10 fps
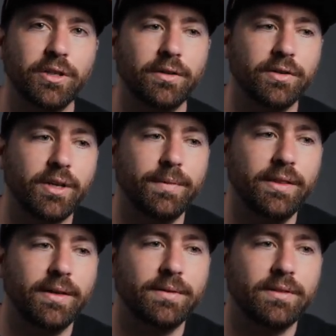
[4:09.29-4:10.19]
and there's
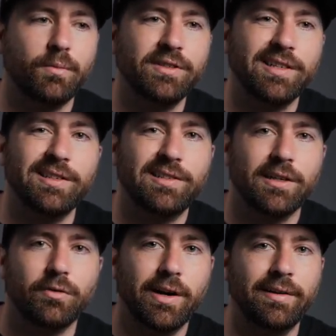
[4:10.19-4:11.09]
something that someone's gonna
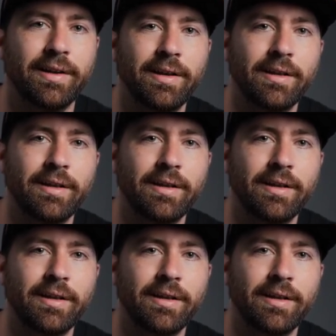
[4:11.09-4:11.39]
stick around,